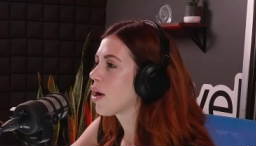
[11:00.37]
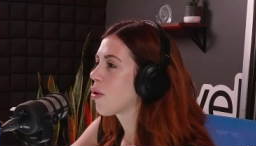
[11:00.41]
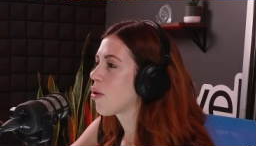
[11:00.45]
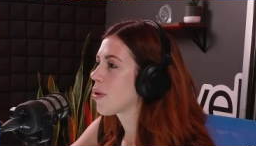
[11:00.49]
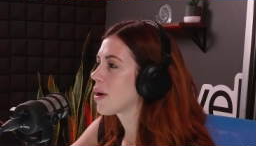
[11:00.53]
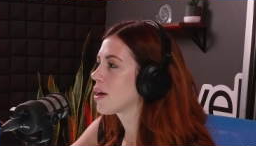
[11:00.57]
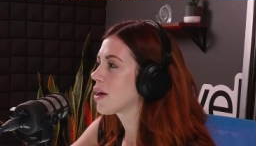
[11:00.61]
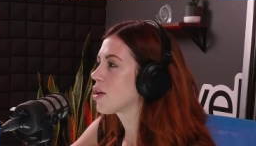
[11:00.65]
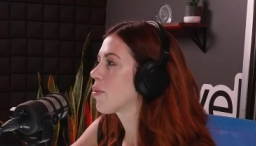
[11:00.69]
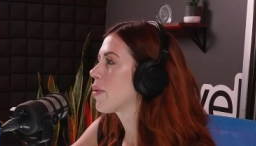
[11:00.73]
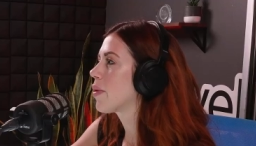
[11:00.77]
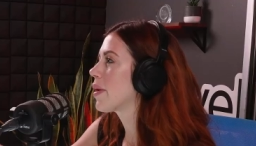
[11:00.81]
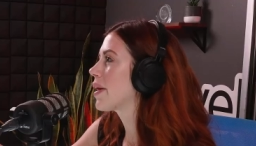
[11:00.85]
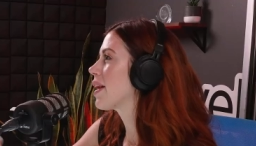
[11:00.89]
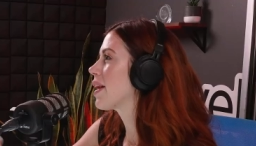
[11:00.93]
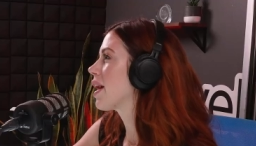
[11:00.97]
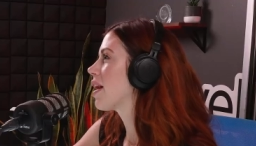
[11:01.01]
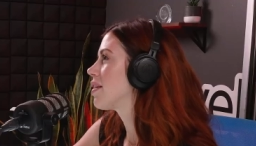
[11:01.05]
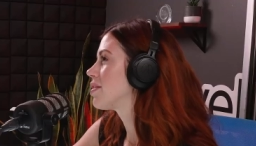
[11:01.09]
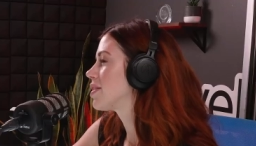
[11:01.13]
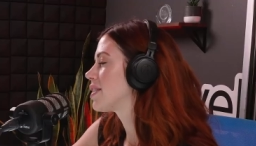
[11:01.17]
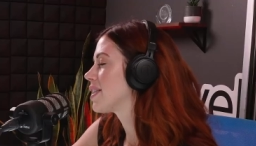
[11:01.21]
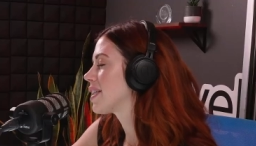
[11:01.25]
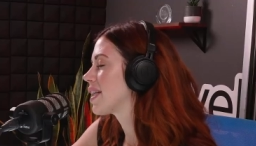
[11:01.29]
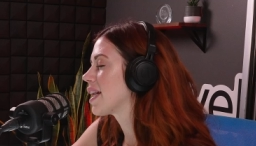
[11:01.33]
or I don't want
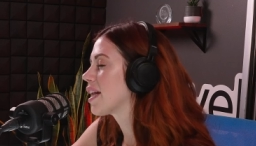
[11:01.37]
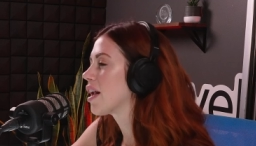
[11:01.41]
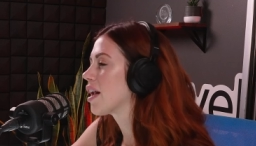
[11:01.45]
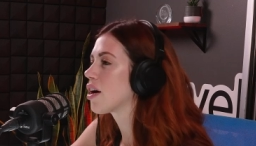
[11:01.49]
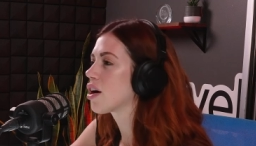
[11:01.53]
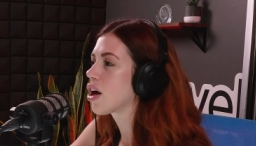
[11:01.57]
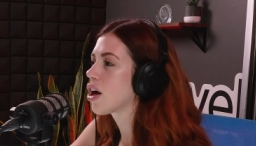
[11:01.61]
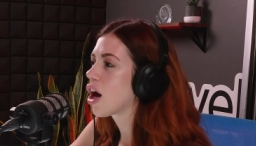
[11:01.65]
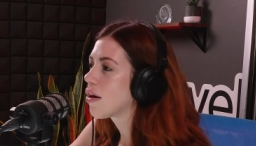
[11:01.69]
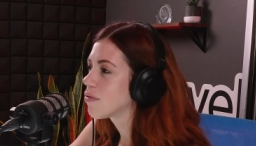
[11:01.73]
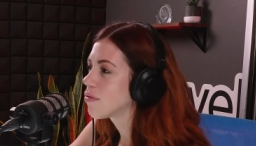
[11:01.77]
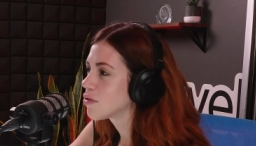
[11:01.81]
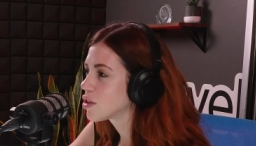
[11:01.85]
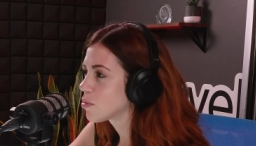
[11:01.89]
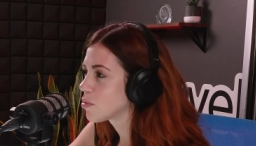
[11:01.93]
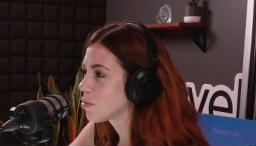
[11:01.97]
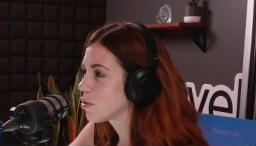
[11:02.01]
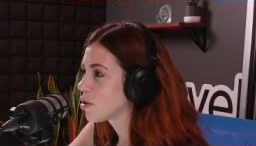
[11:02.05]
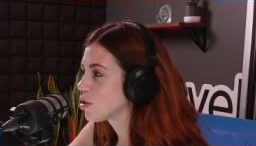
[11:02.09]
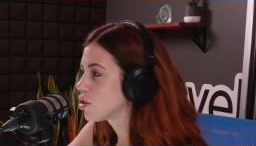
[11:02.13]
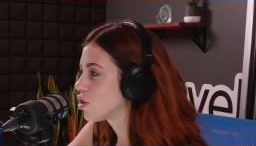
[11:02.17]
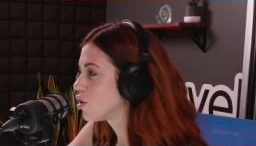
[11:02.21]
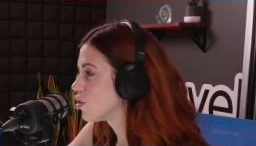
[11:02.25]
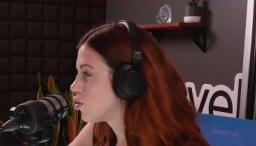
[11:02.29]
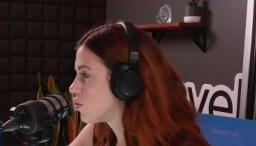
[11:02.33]
to get
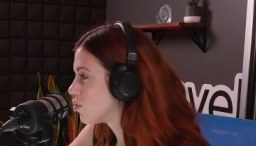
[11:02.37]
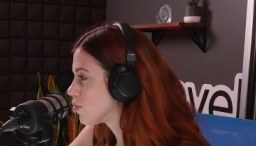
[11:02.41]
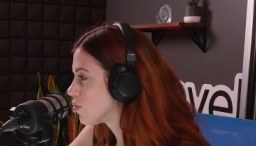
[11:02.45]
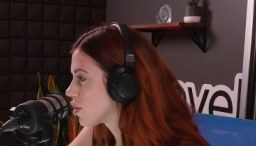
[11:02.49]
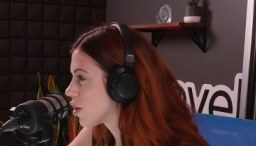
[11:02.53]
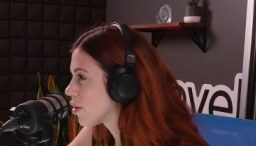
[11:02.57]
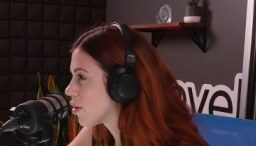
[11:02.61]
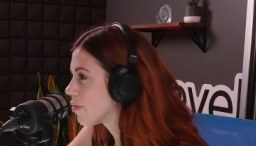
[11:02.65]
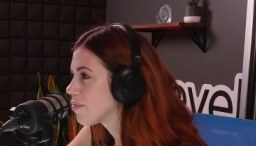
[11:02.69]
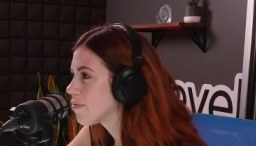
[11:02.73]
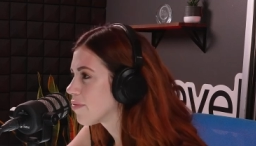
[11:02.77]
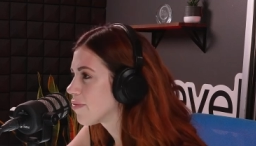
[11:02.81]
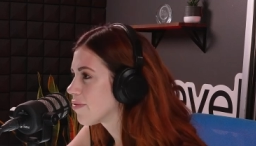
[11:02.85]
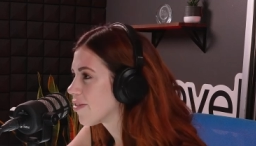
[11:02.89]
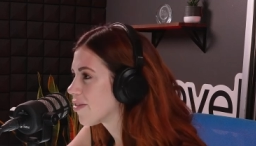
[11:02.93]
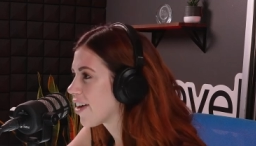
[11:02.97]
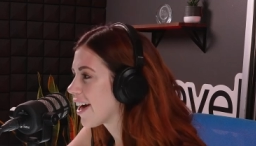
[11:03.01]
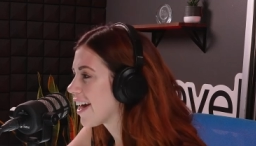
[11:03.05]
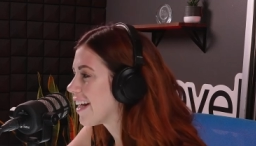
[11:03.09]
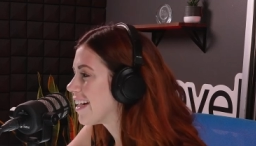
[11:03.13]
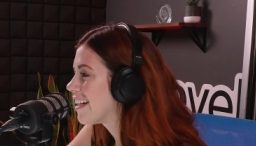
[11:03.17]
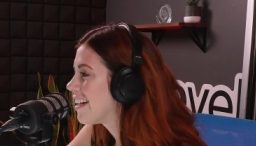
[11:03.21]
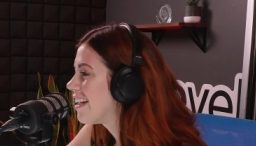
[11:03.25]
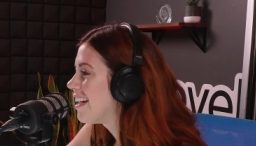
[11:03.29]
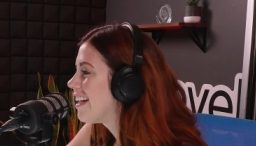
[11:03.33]
uncomfortable to do so
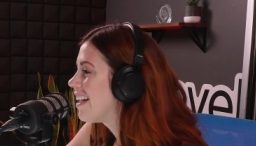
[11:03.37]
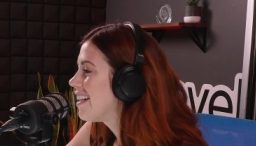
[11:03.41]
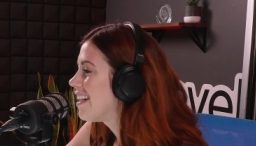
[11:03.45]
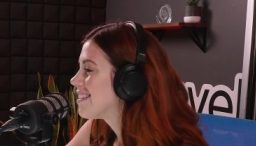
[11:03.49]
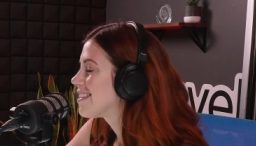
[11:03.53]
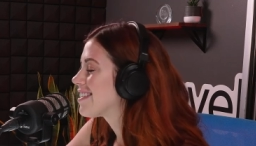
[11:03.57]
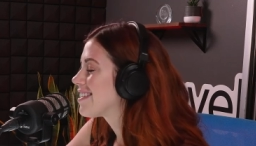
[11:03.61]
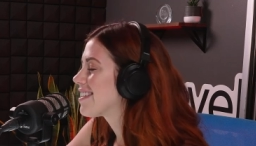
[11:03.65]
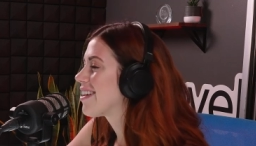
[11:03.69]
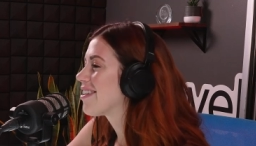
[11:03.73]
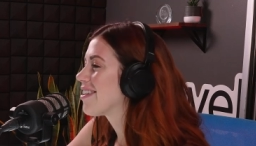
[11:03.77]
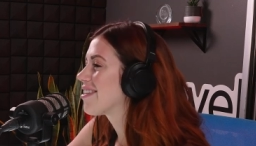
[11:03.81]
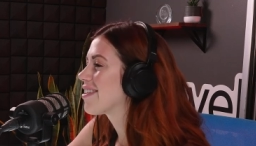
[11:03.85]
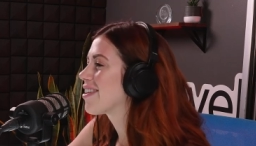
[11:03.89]
right? So